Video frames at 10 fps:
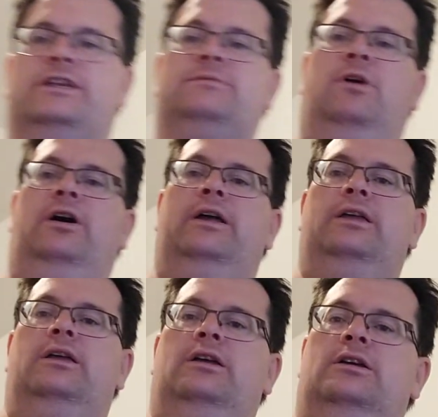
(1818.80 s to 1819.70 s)
that's
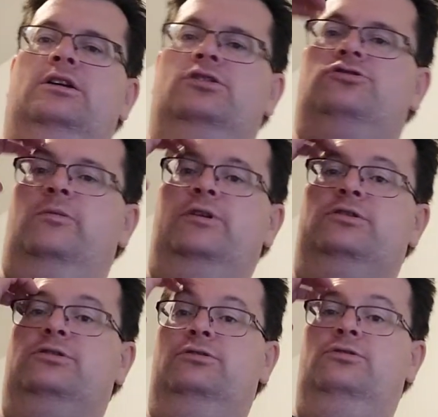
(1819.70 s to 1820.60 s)
my
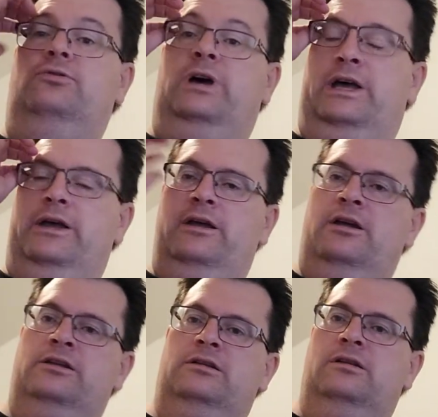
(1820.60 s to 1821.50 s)
tribute to uh,
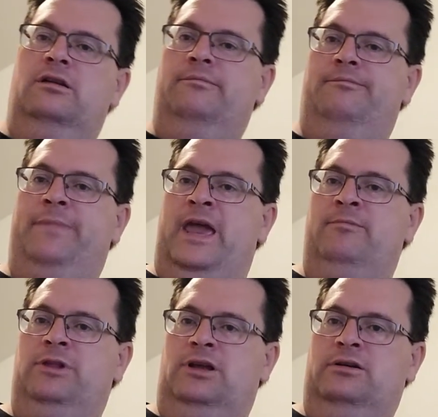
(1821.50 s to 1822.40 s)

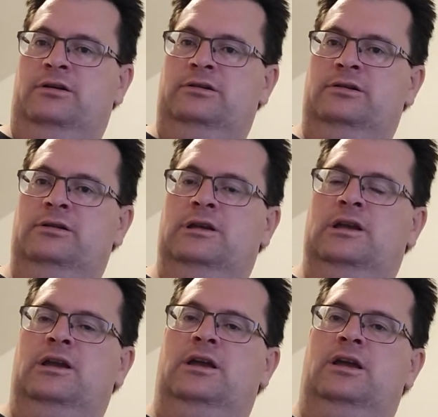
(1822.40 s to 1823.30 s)
band Bloodgood.
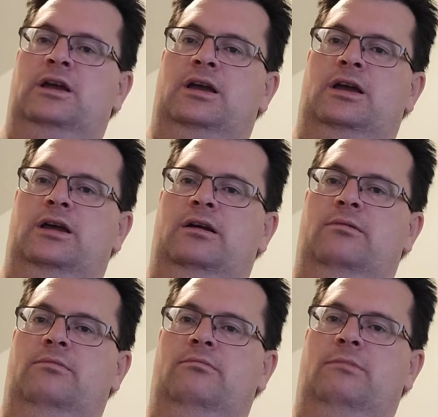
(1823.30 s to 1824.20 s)
Uh,
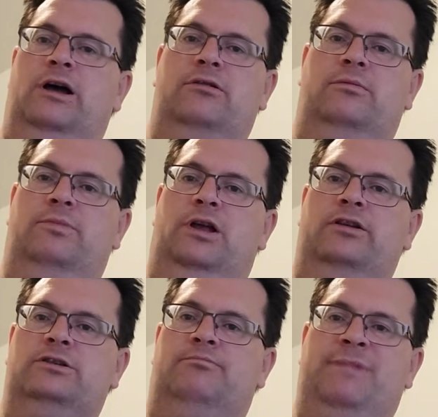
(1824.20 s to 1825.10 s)
um, Michael Blood
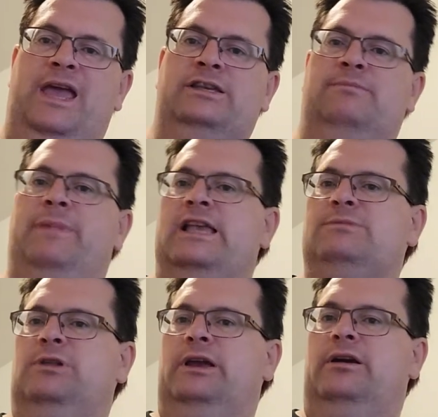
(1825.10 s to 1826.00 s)
an amazing bass
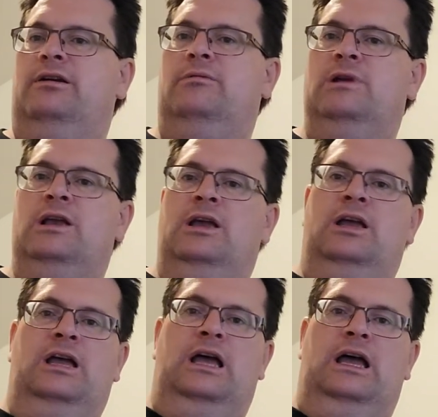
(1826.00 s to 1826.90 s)
player.
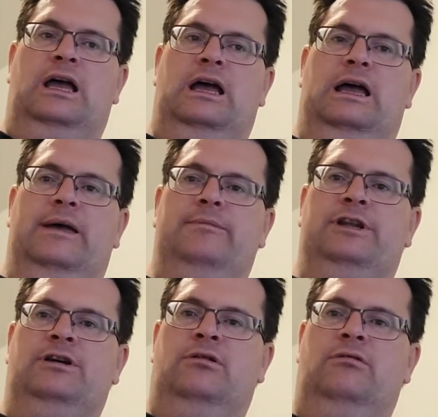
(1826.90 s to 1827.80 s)
Uh, you
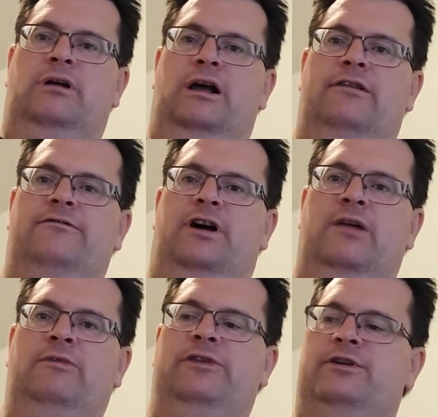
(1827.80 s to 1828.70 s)
know, I
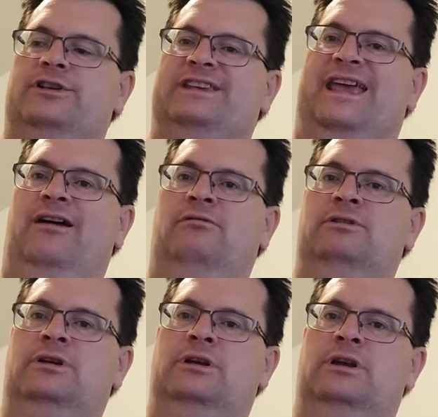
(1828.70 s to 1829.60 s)
find with their sound,